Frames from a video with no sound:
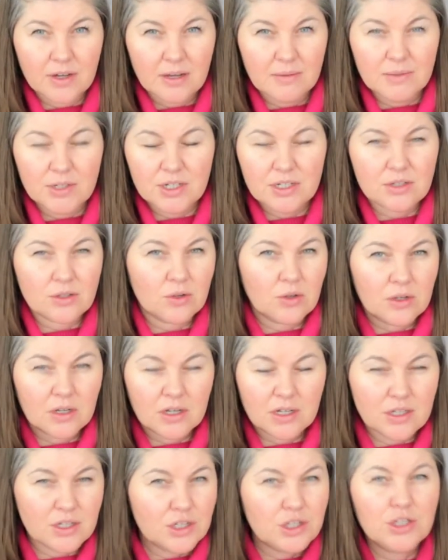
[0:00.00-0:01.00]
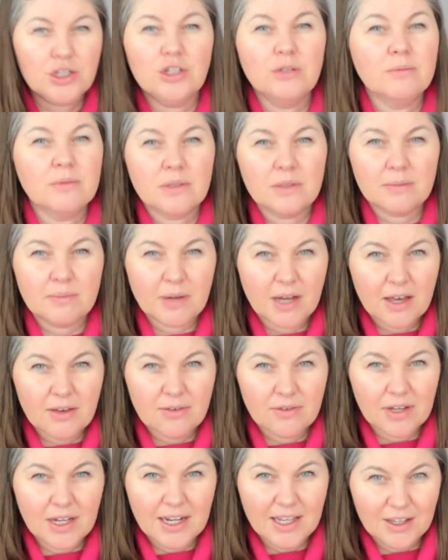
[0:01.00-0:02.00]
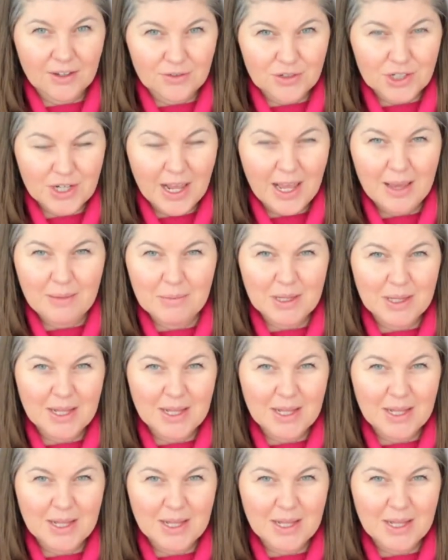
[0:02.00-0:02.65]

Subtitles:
I'm just consumed by a feeling of shame,